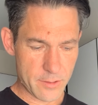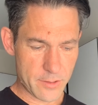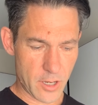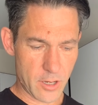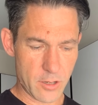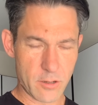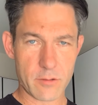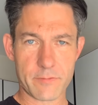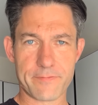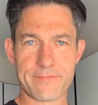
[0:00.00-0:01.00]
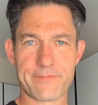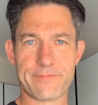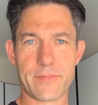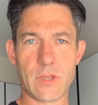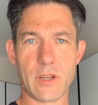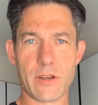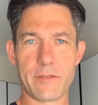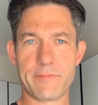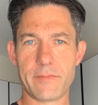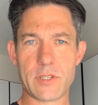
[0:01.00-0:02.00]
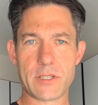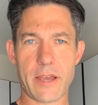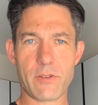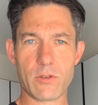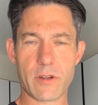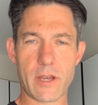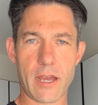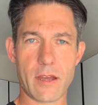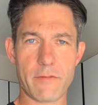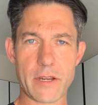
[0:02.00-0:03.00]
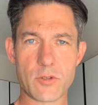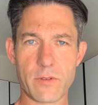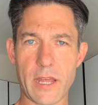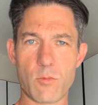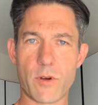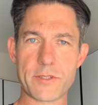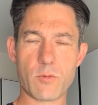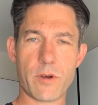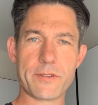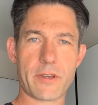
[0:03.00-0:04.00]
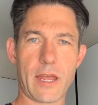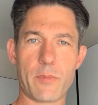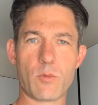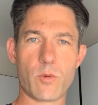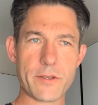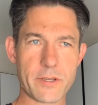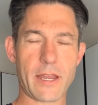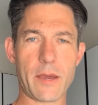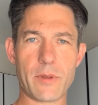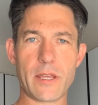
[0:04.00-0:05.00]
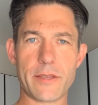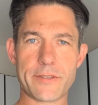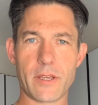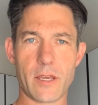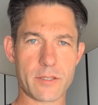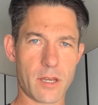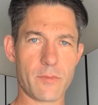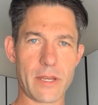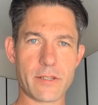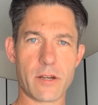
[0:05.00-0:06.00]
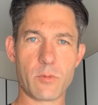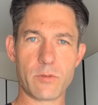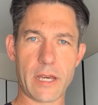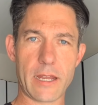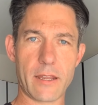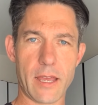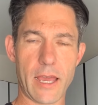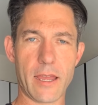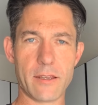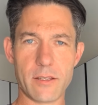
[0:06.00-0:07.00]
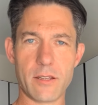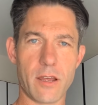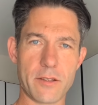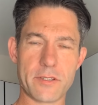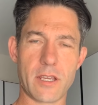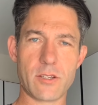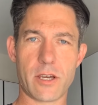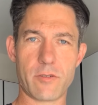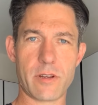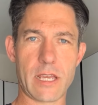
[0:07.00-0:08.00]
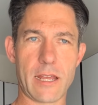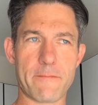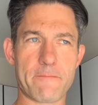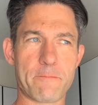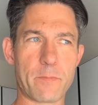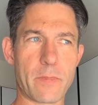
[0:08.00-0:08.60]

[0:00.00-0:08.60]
So, you know, just have a look at a rational look at it. What's the worst that could happen? Worst that could happen is it's going to be a terrible date and you don't see each other again.